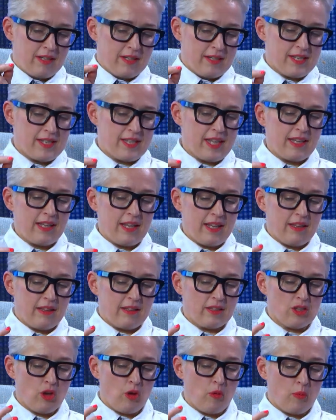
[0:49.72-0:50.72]
sit in
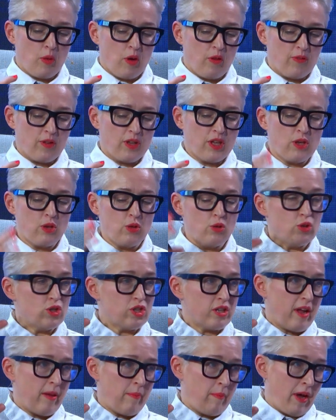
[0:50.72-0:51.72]
top of huge
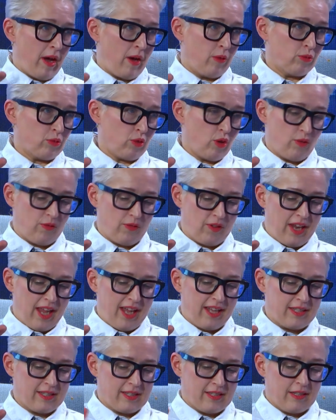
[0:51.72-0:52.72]
amount of
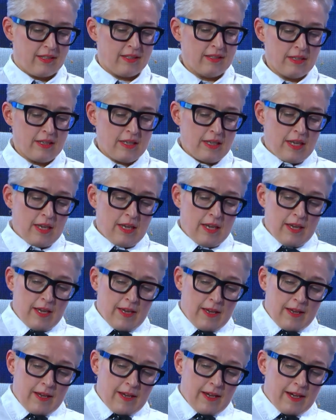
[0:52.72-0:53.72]
data,
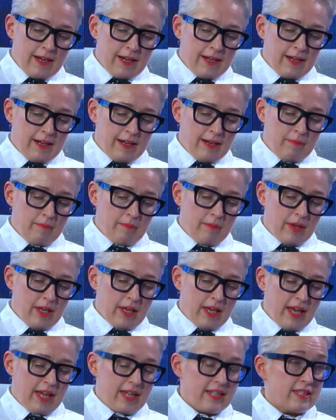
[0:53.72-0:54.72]

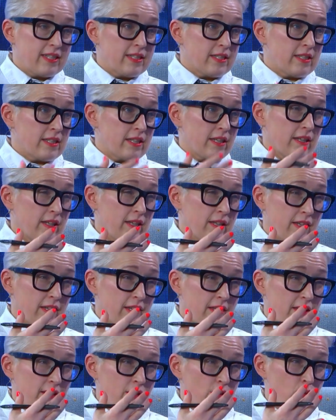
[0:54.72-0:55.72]
and
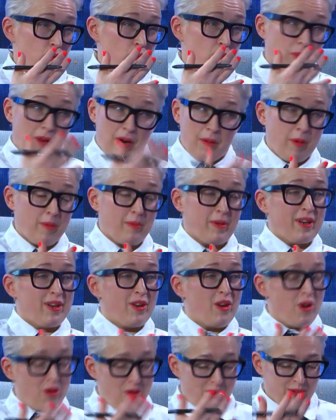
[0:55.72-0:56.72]
you probably
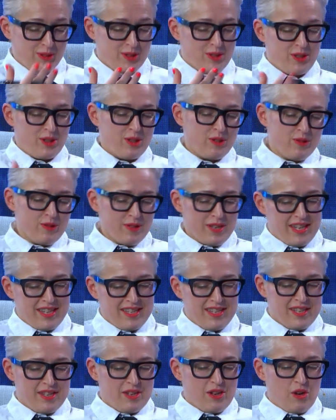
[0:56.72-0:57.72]
know how to use it,
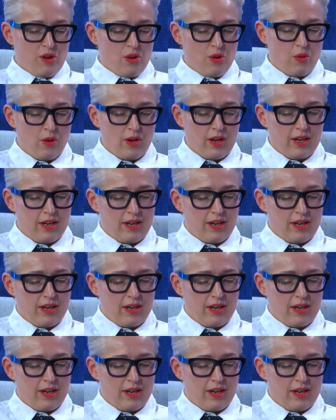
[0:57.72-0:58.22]
so